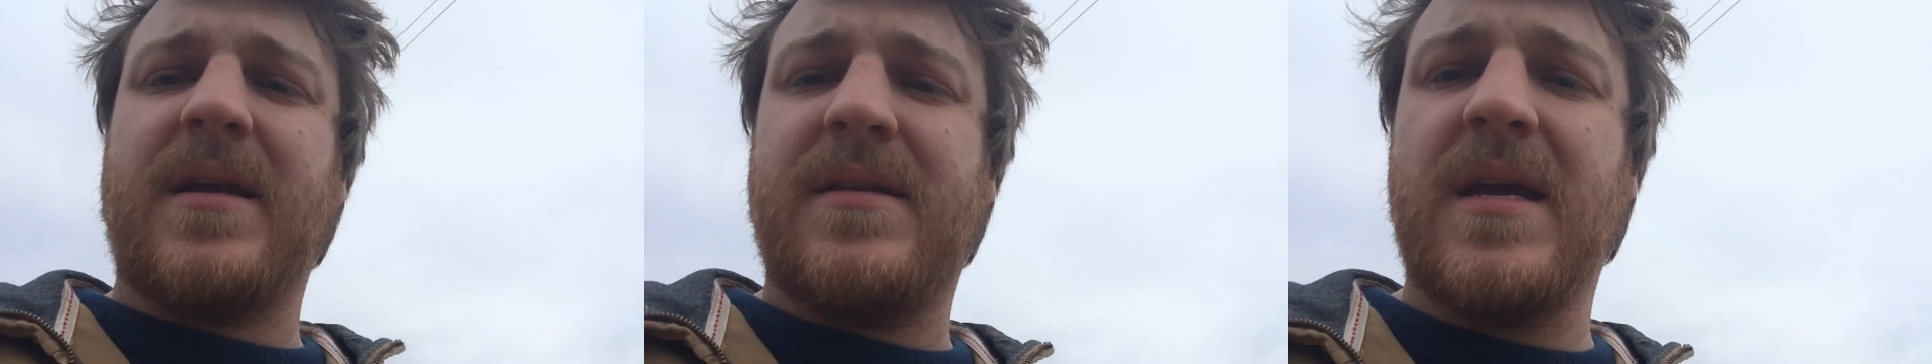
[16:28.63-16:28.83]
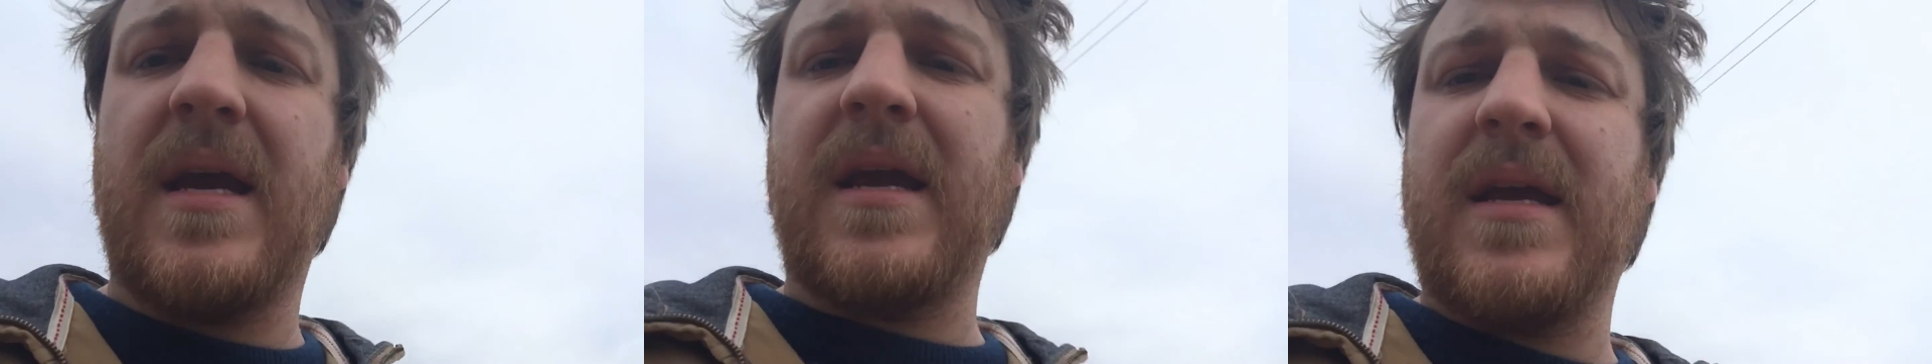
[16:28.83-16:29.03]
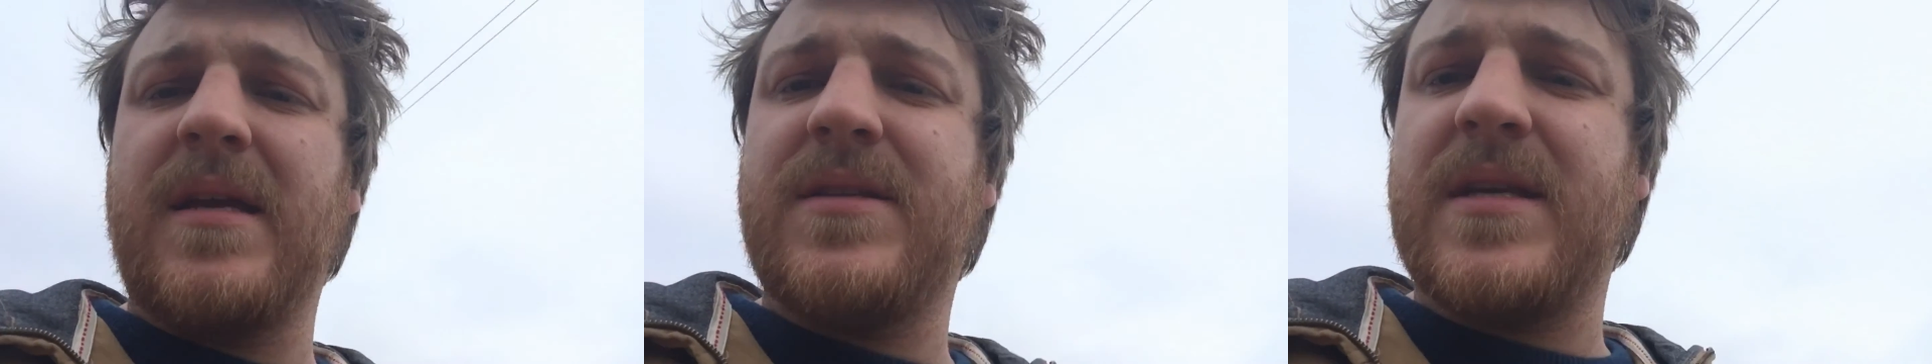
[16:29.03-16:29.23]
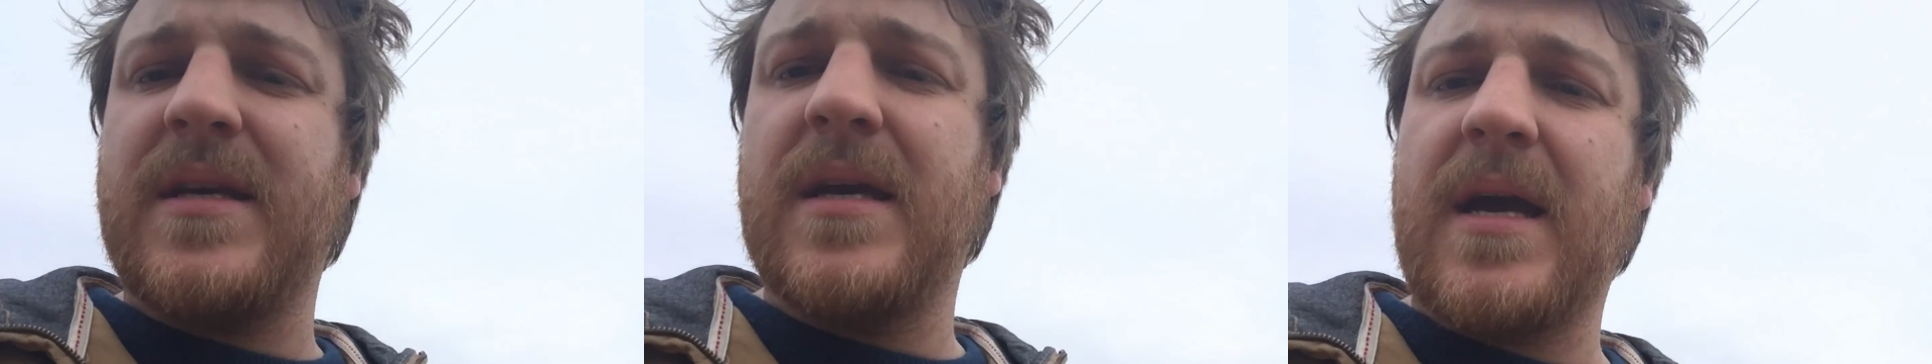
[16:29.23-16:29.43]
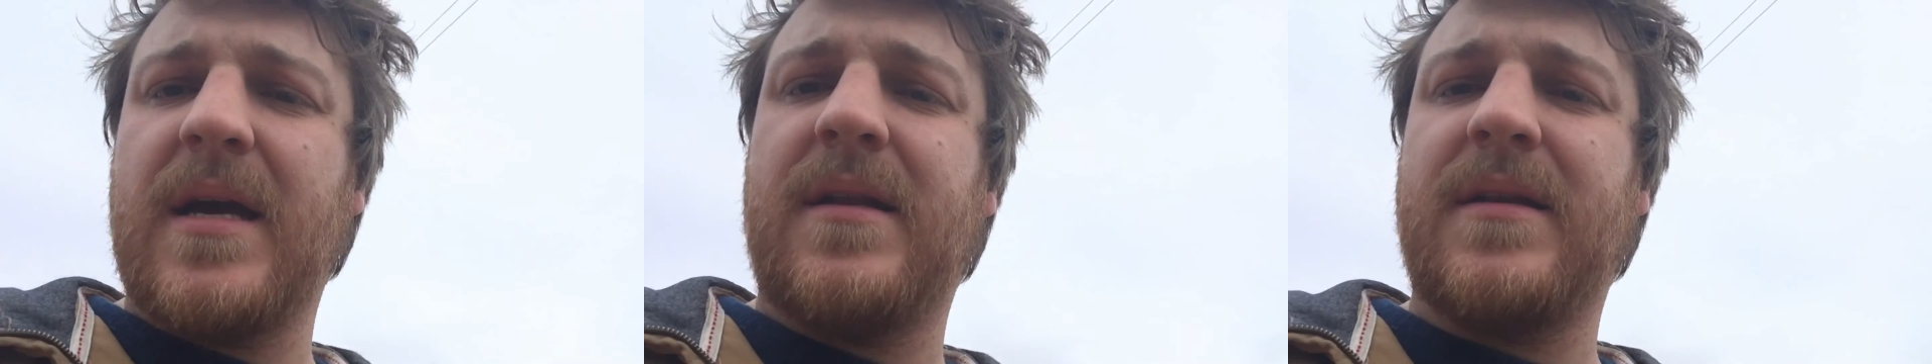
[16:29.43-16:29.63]
take it
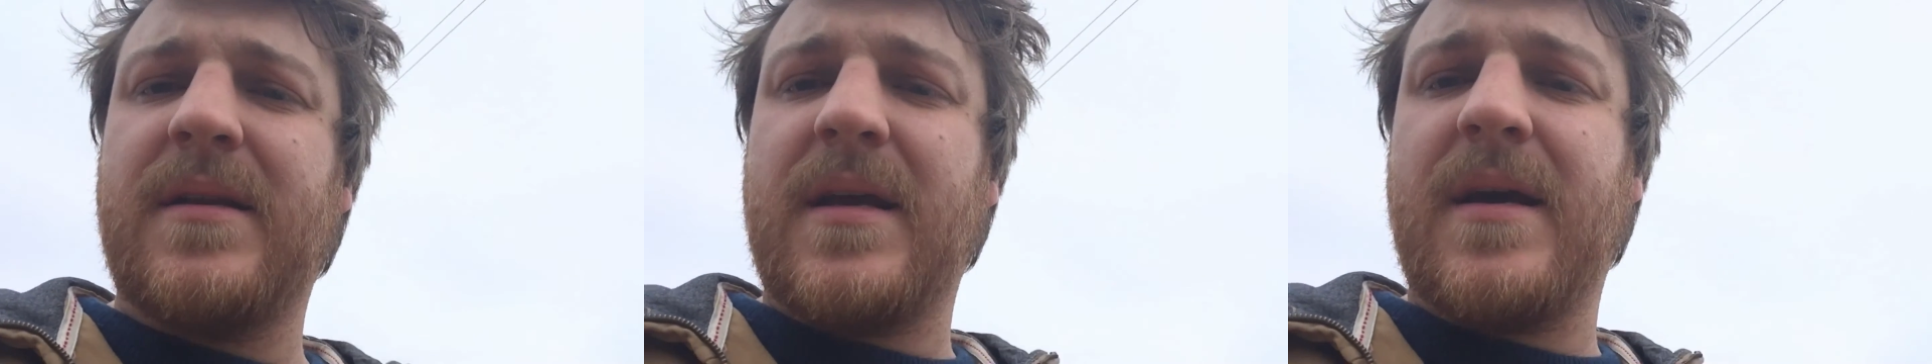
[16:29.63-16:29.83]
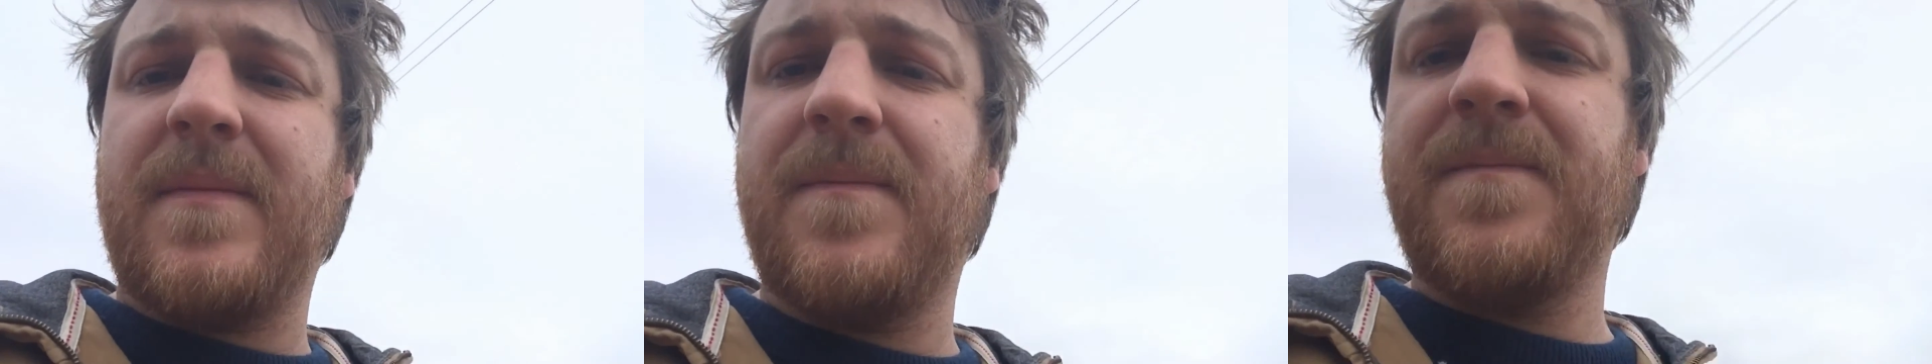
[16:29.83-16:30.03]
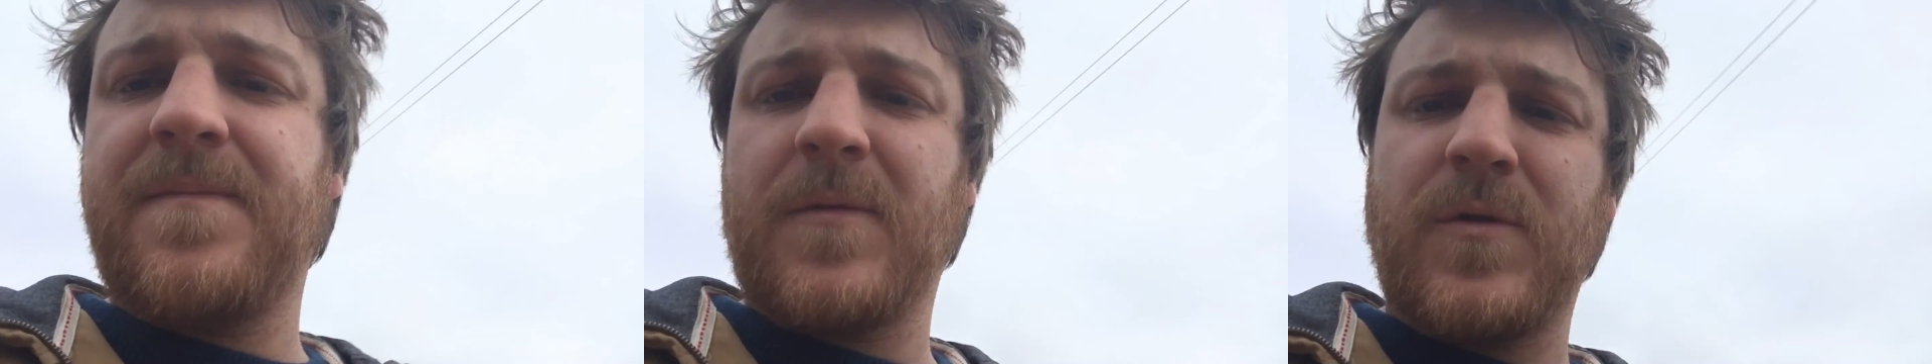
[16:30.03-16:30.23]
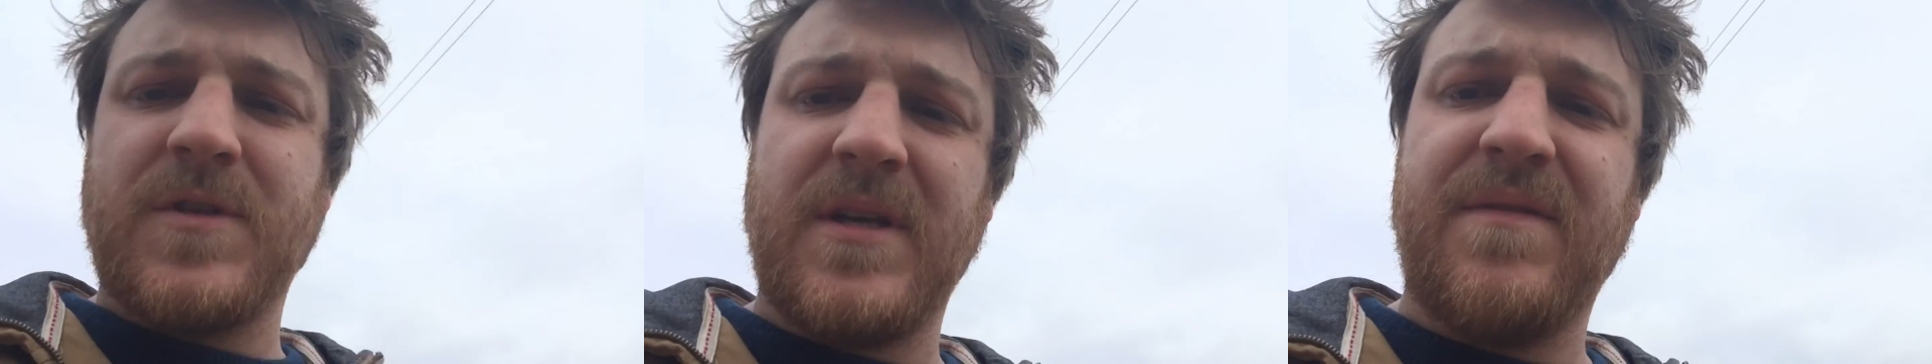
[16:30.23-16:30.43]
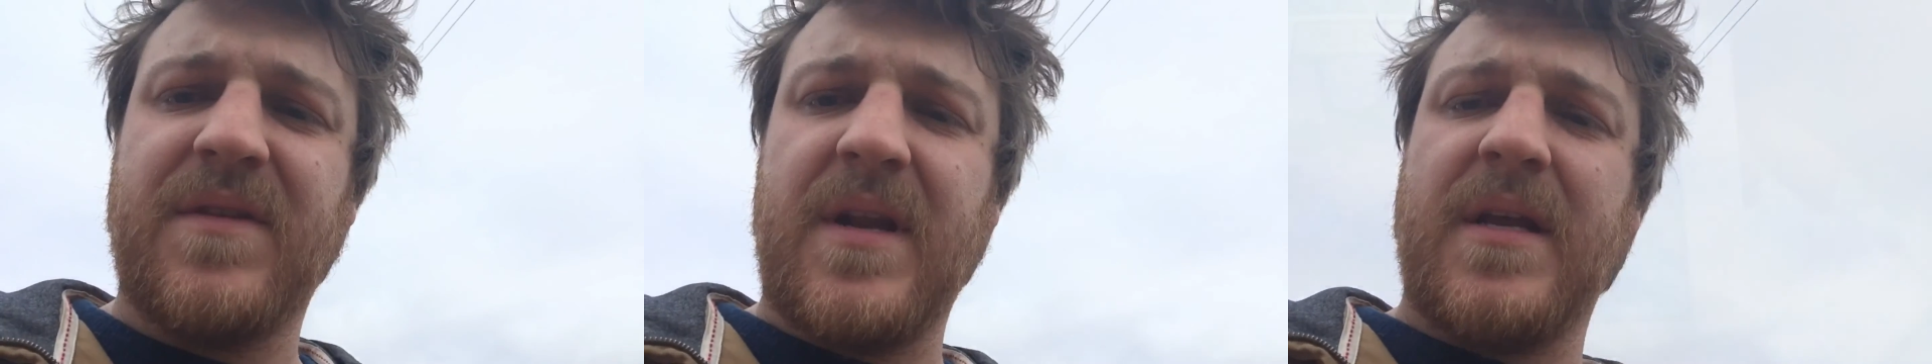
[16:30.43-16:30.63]
easy, and we'll
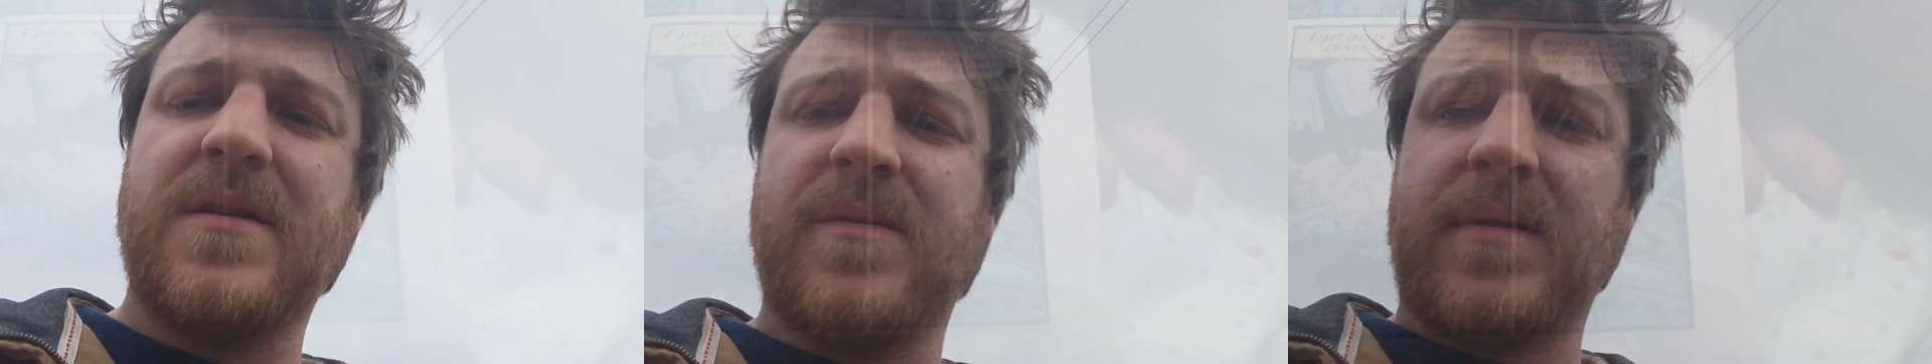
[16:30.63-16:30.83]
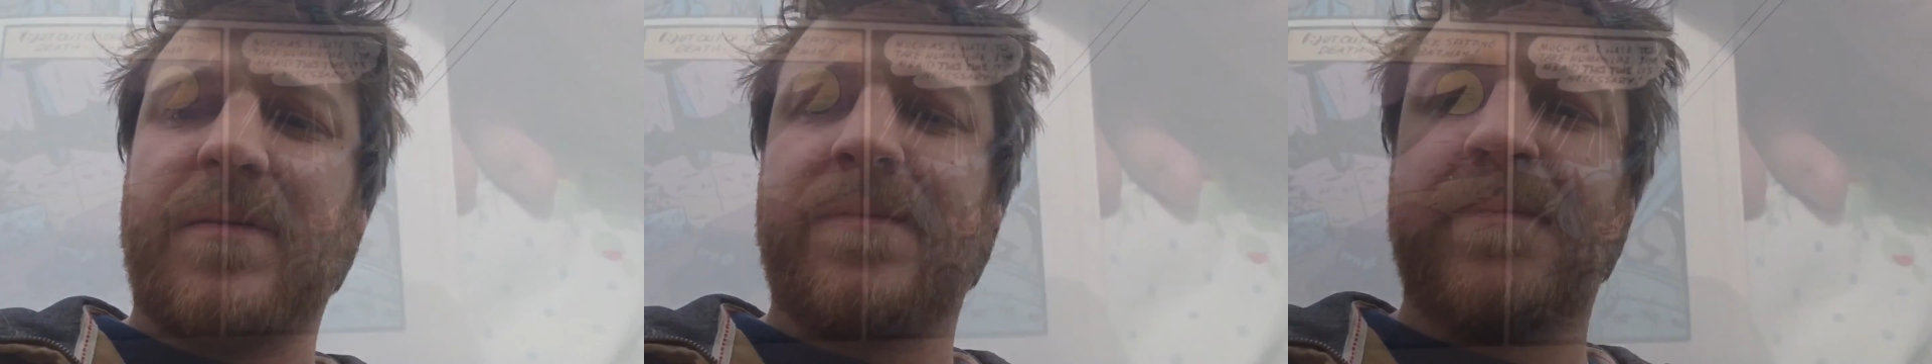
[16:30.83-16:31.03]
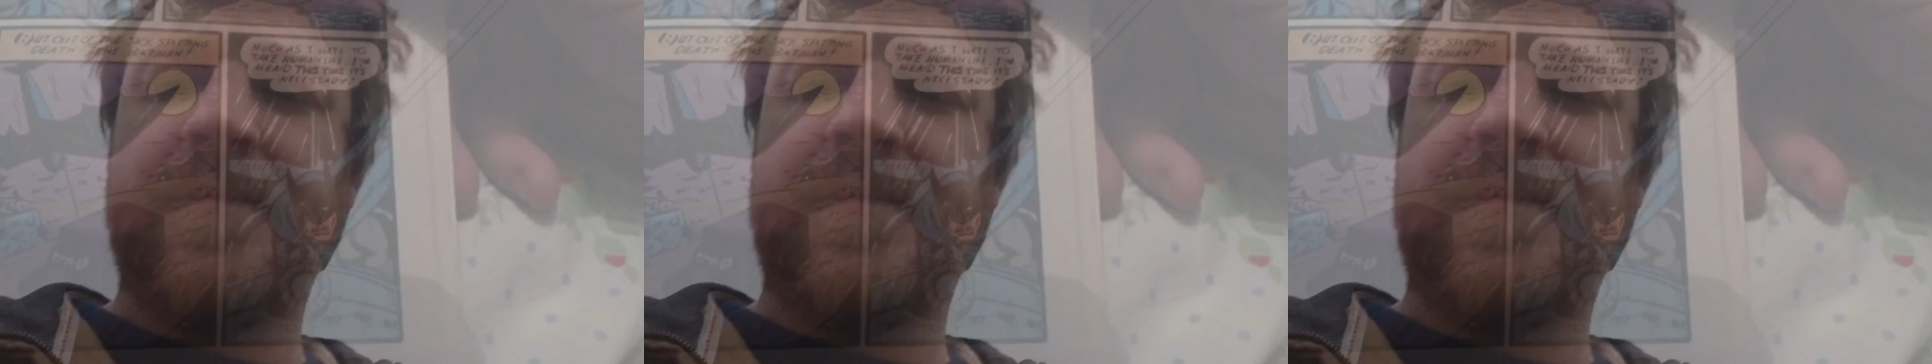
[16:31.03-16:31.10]
see you for the next one.